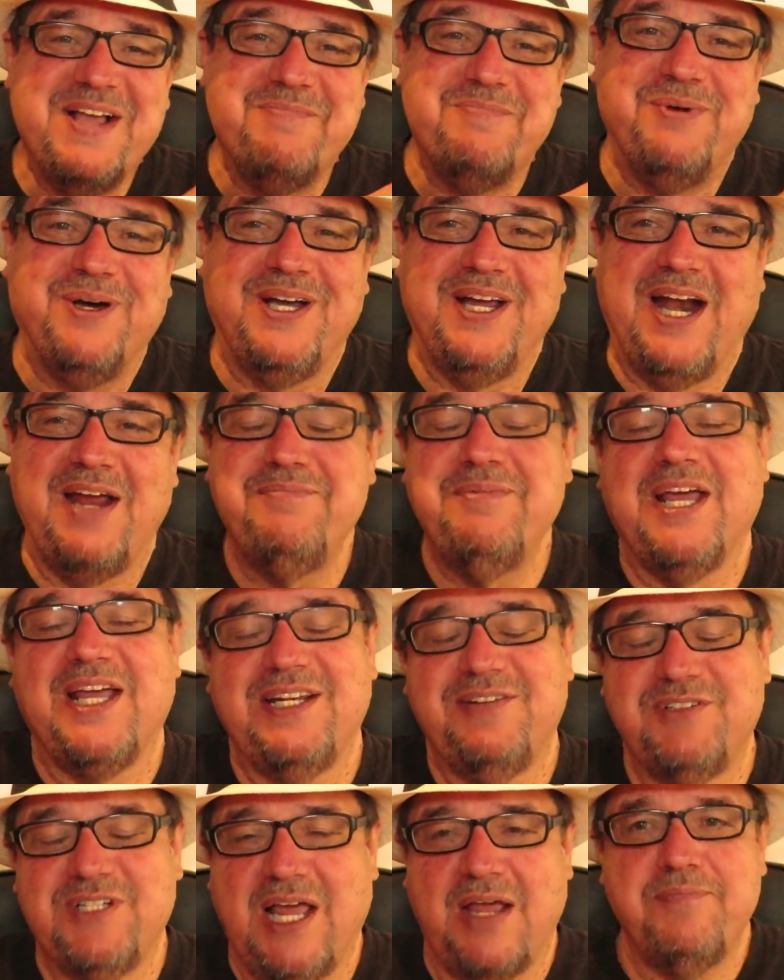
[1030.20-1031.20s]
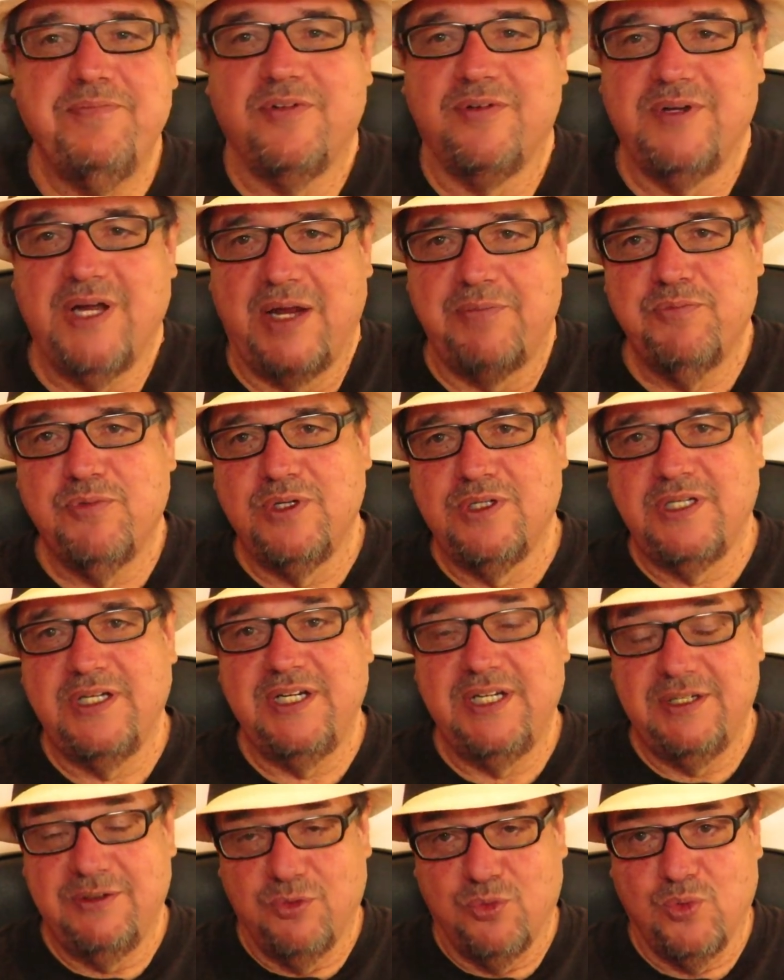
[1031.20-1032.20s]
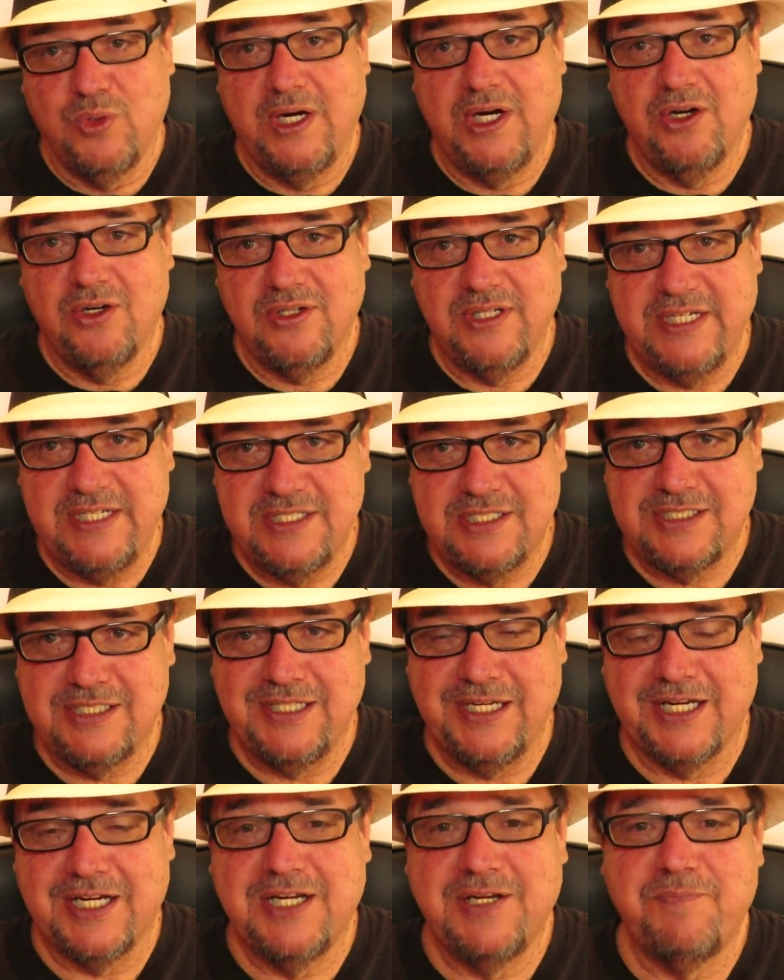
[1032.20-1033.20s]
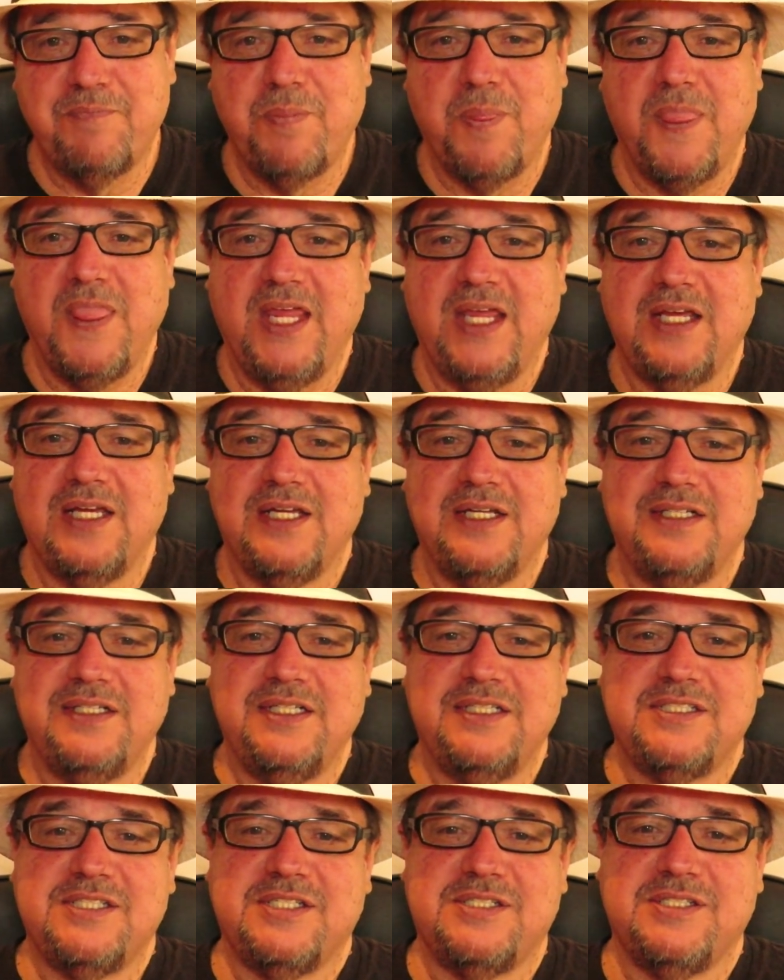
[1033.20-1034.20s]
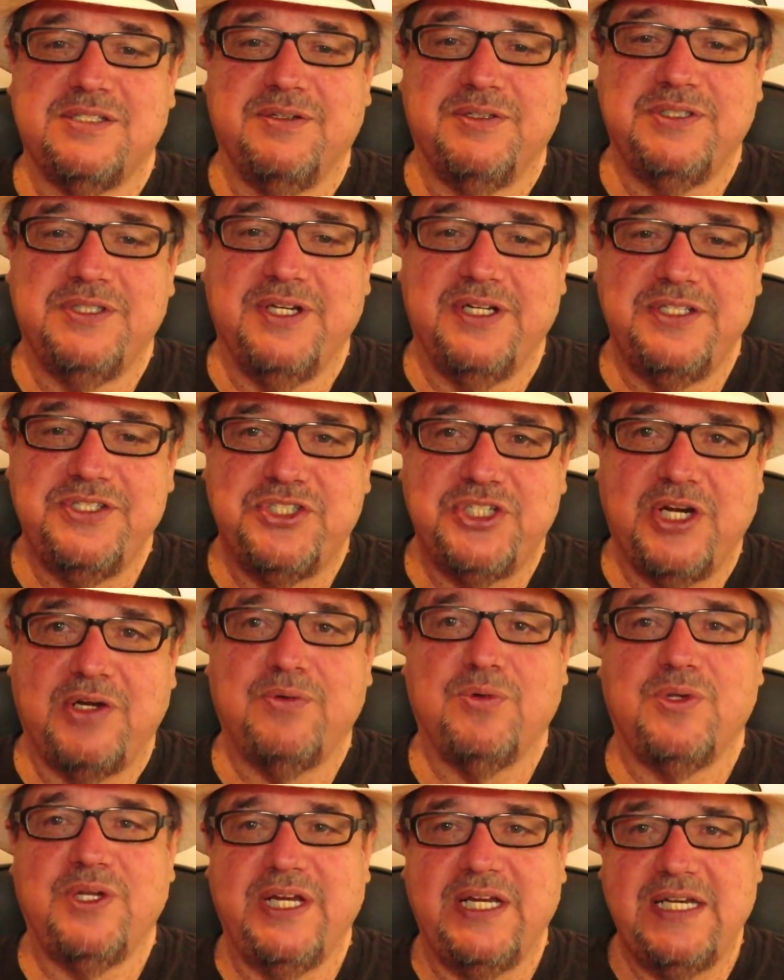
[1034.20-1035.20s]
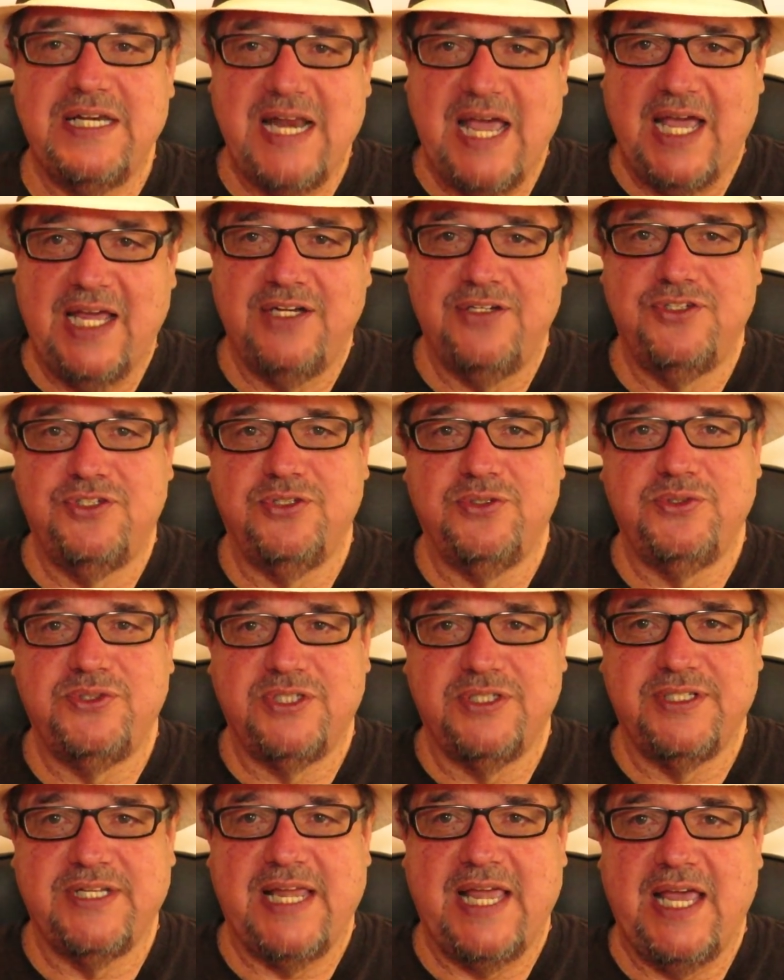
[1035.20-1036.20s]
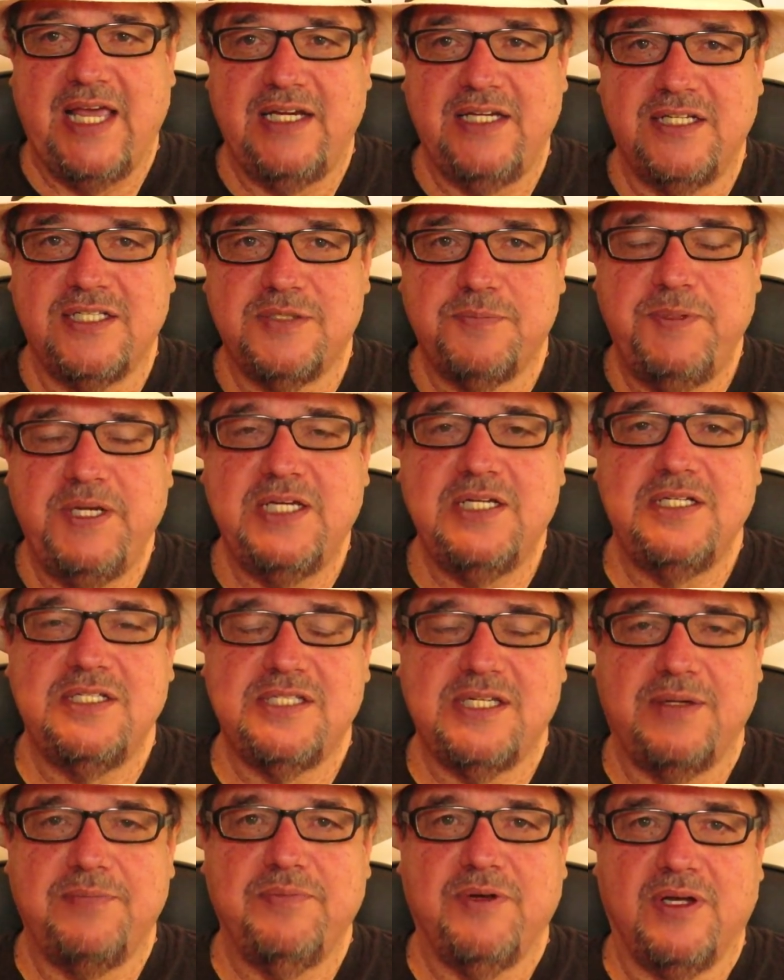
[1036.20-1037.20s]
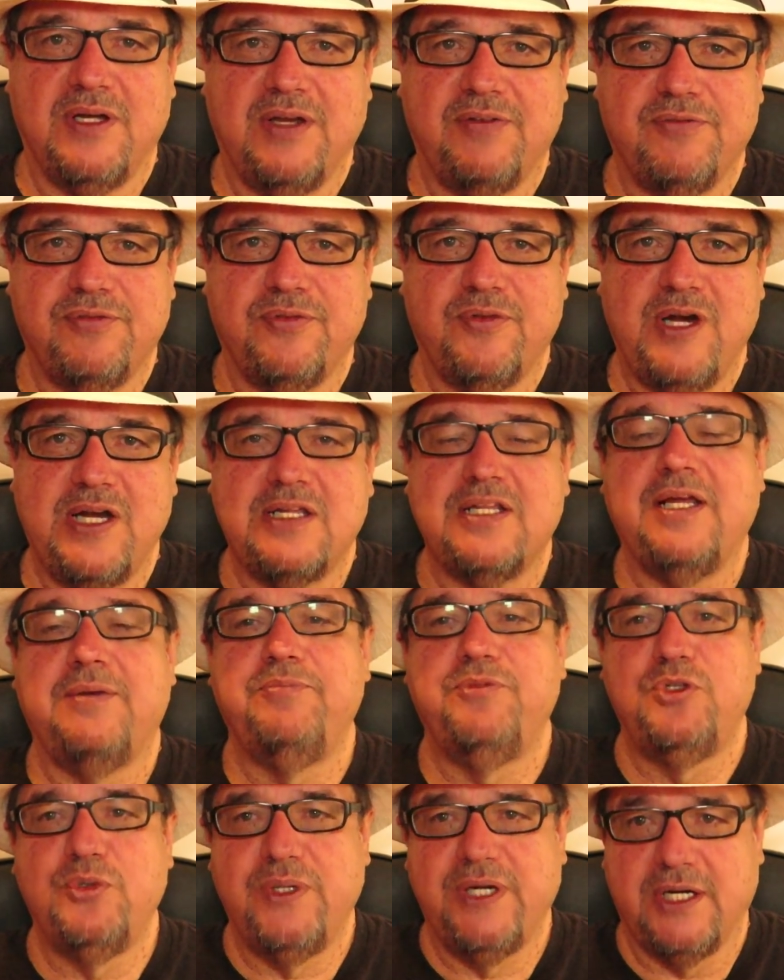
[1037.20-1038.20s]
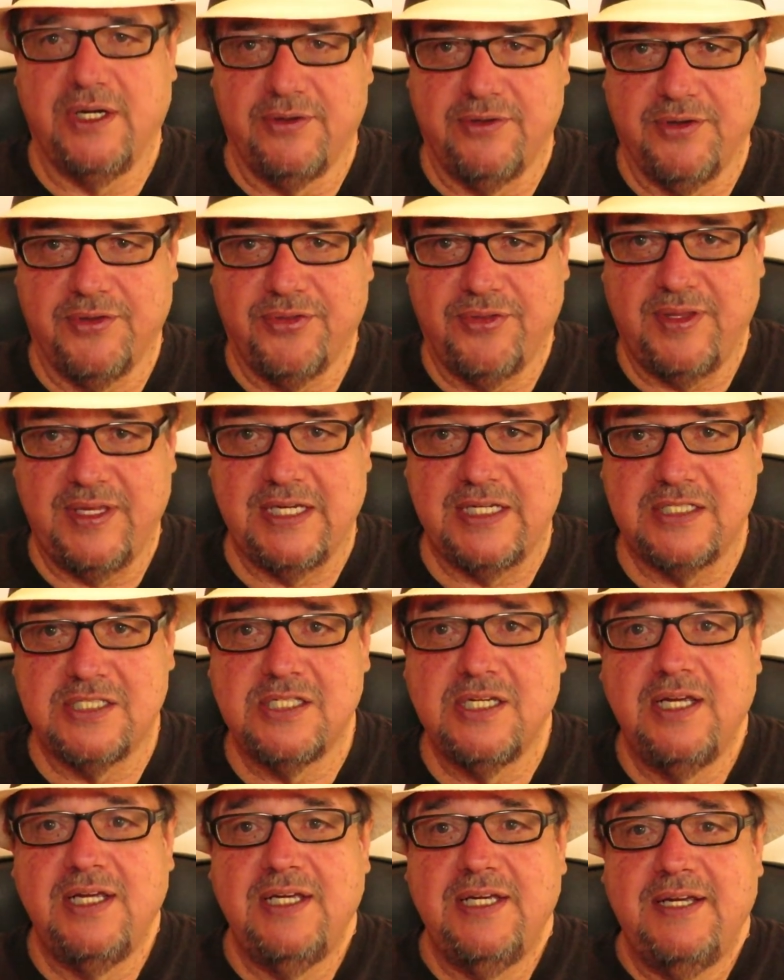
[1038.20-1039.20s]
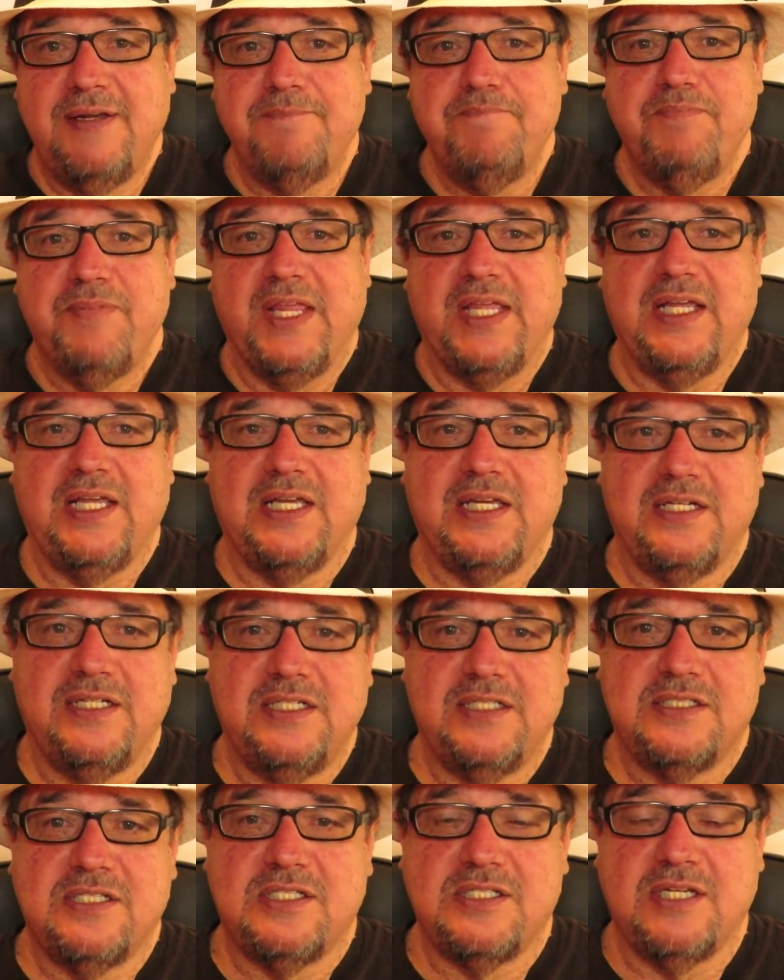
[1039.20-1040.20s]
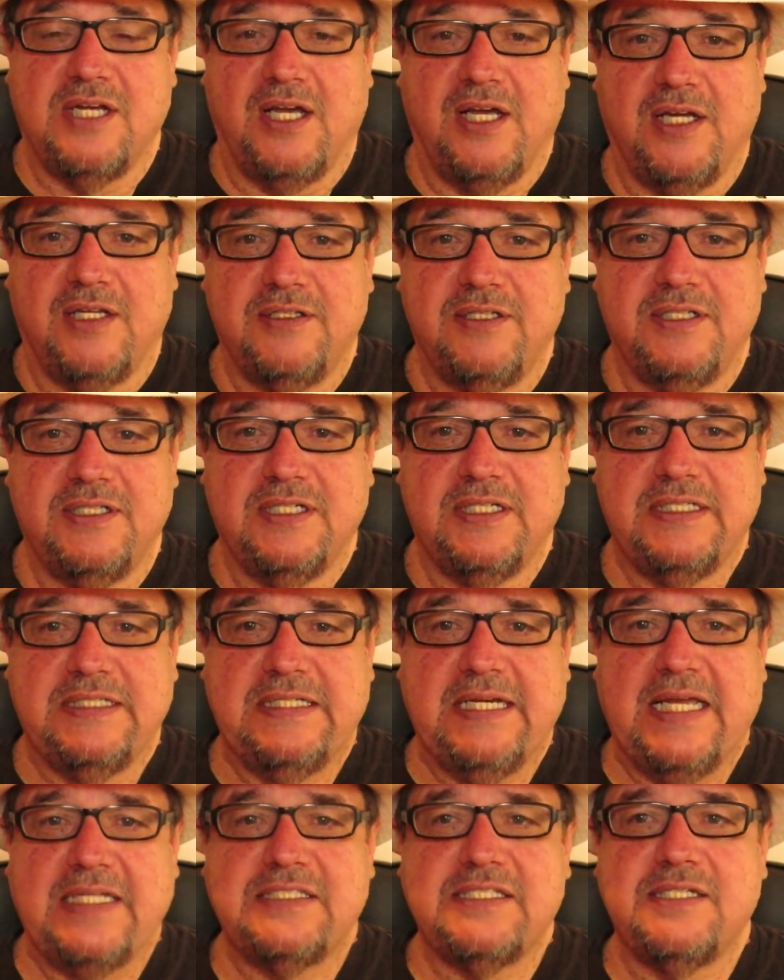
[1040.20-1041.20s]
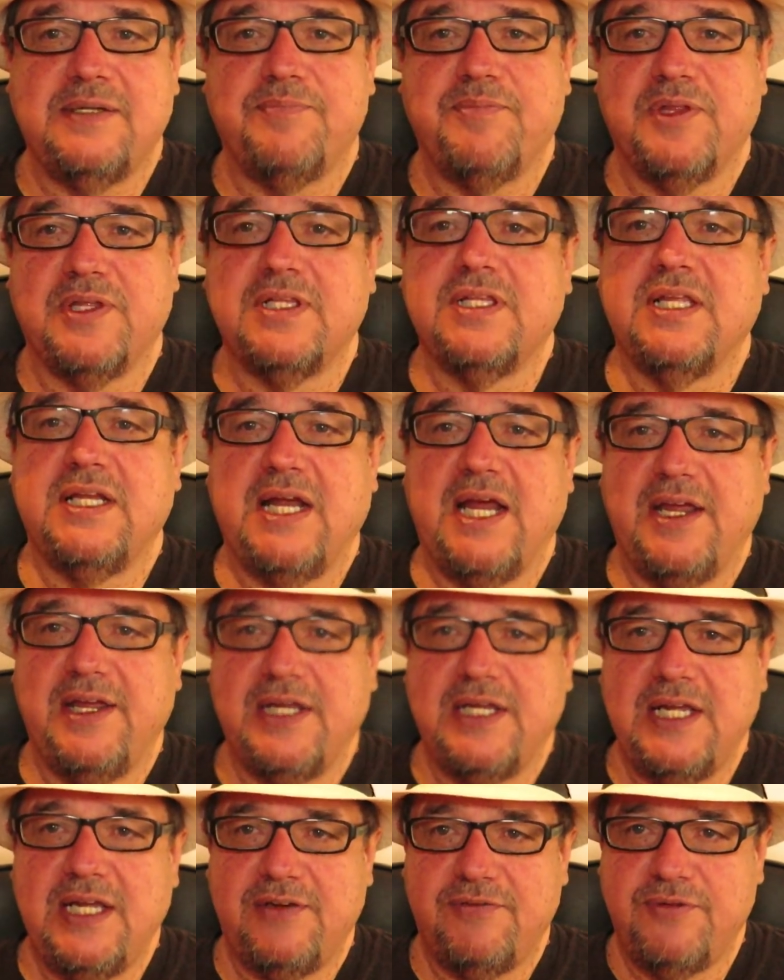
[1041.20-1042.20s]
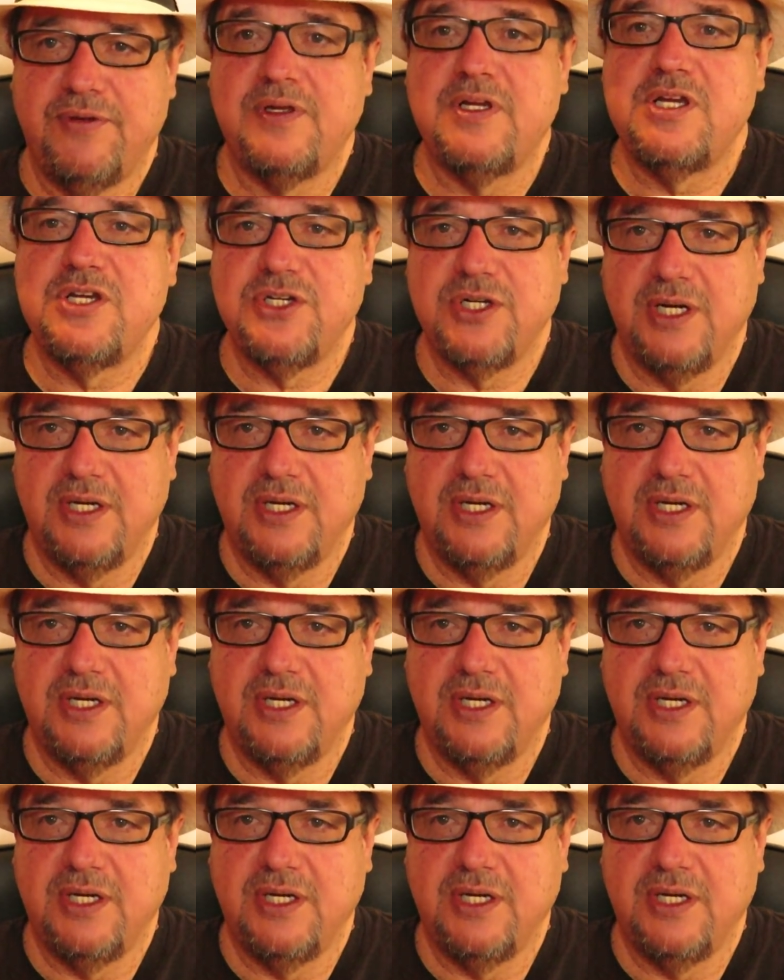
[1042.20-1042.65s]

but I'm not. I'm I'm really rarely sick, and it's generally not due to that. It's because I'm frankly I'm doing other things, and it's uh, not something that I have